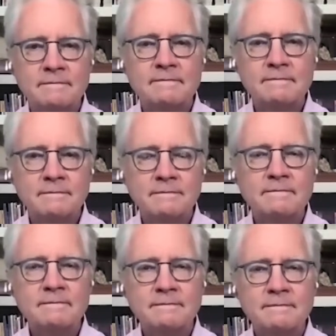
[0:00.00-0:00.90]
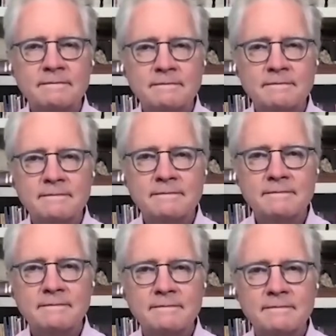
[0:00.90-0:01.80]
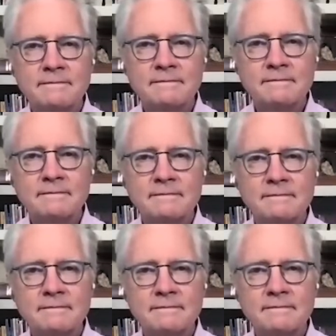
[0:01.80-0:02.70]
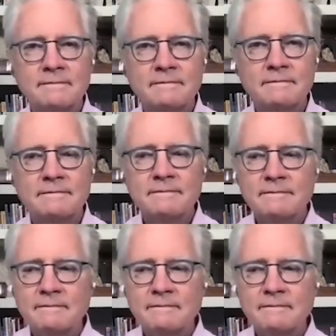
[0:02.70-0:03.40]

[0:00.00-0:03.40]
The person shown says nothing.